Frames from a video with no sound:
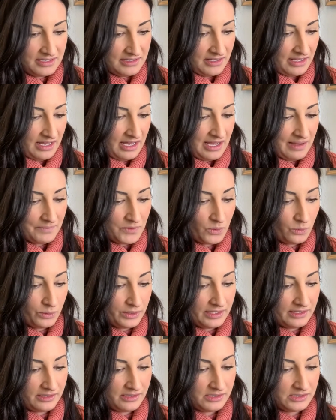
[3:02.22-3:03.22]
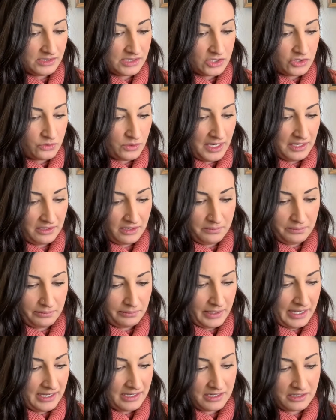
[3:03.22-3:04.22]
the wheels, the trailer
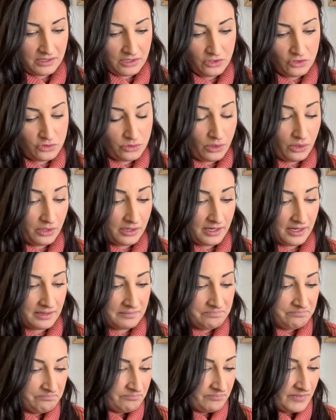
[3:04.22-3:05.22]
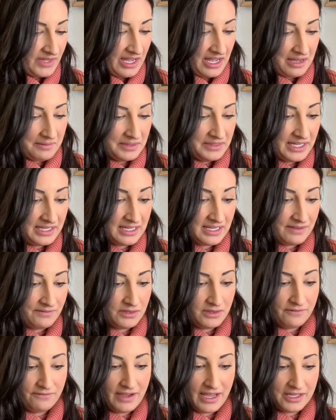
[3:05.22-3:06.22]
brake controller, and they can give you
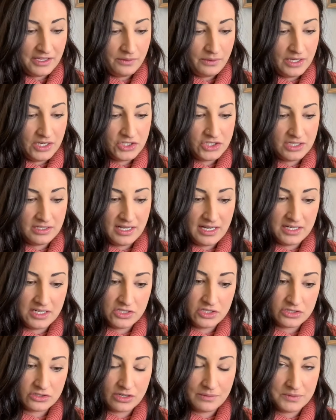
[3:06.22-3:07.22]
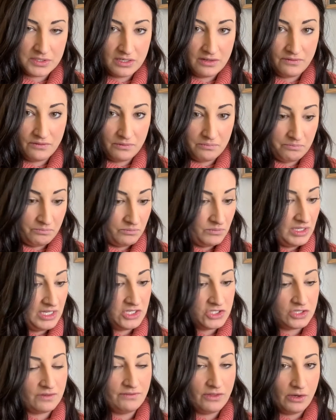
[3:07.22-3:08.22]
the valuation and a description of
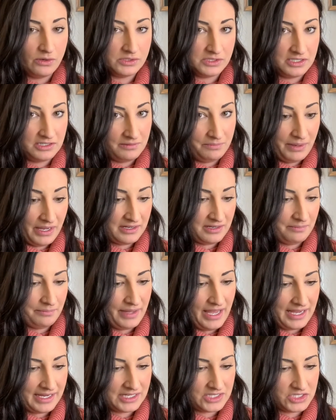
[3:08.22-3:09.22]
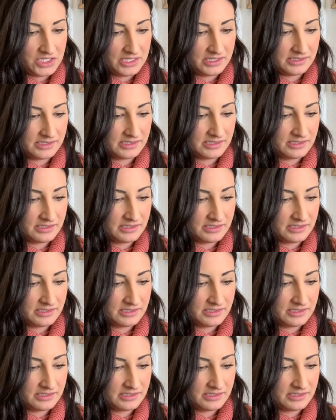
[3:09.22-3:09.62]
each of those independent packages.